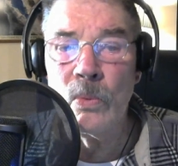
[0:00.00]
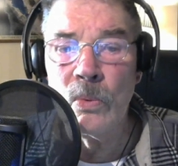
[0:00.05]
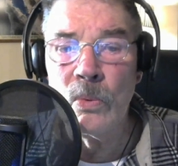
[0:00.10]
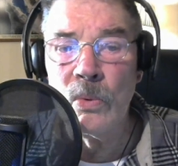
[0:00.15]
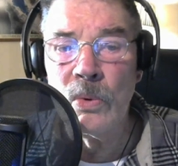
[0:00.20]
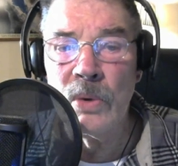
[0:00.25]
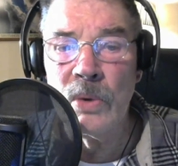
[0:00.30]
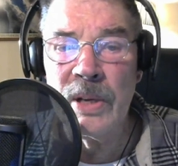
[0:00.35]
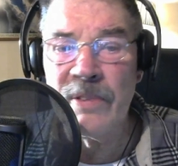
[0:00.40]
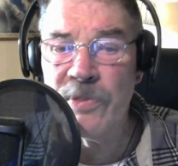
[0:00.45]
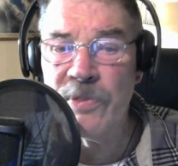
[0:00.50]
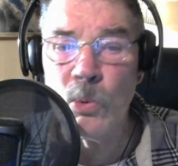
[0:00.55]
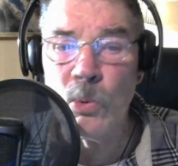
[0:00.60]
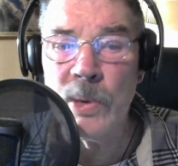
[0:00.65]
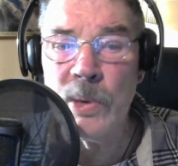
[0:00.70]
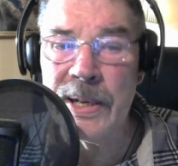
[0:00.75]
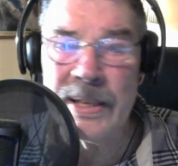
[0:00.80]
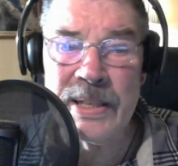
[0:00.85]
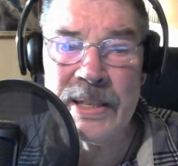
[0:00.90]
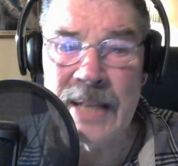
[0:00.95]

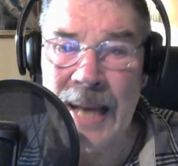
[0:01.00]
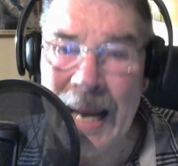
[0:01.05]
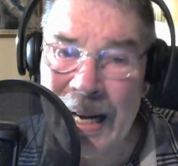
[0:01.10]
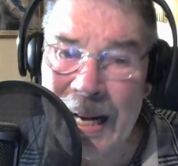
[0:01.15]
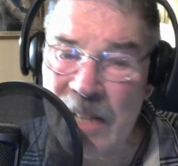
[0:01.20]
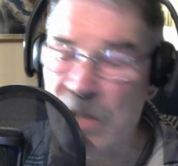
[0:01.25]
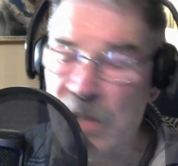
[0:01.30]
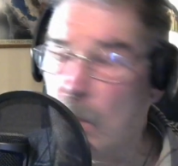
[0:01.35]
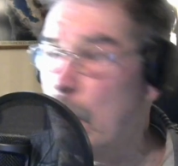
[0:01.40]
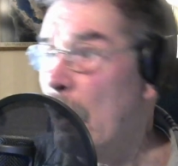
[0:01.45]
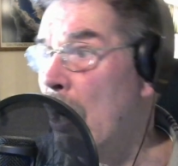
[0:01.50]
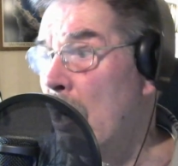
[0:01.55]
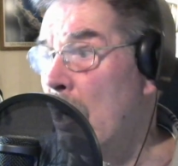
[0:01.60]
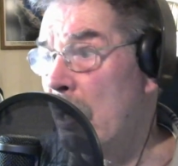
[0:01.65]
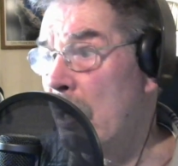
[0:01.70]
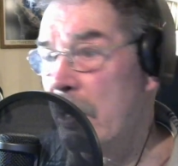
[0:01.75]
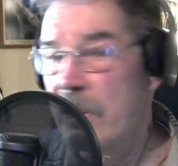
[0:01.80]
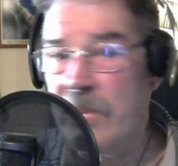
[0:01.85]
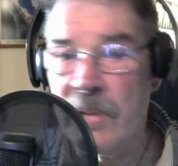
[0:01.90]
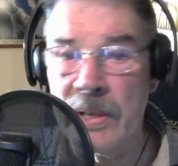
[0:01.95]
left-wing tax
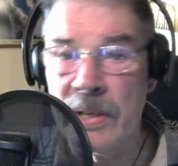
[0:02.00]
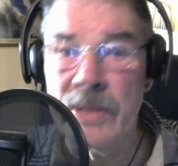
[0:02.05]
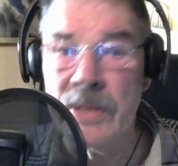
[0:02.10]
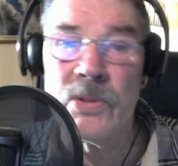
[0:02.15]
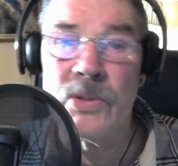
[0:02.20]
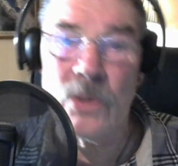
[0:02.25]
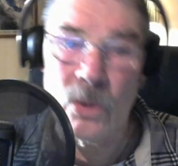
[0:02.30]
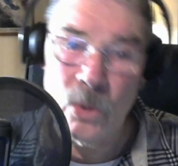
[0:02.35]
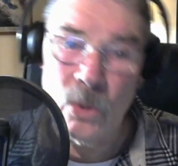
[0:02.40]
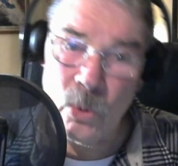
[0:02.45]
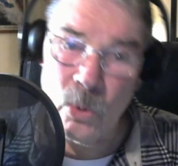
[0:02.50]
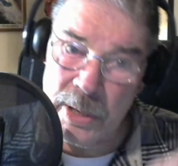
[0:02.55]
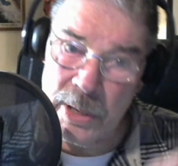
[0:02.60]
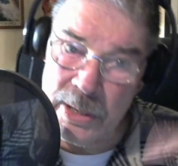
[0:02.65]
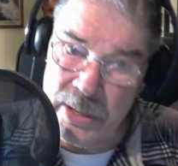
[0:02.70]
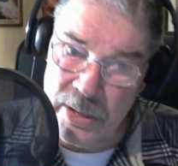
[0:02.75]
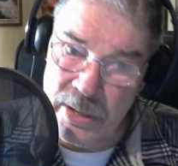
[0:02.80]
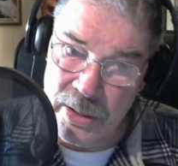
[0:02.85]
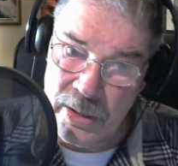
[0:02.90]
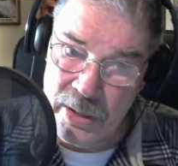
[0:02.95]
policies,
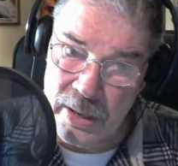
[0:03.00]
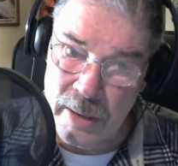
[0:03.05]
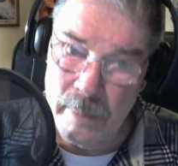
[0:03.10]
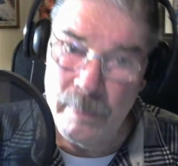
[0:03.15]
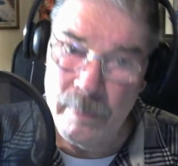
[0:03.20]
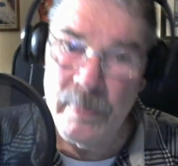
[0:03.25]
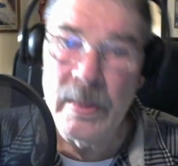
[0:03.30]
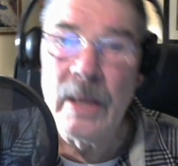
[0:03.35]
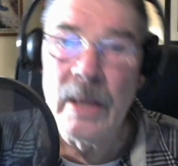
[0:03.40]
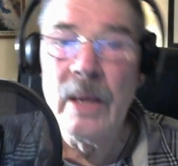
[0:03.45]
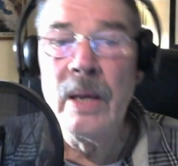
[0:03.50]
according to them,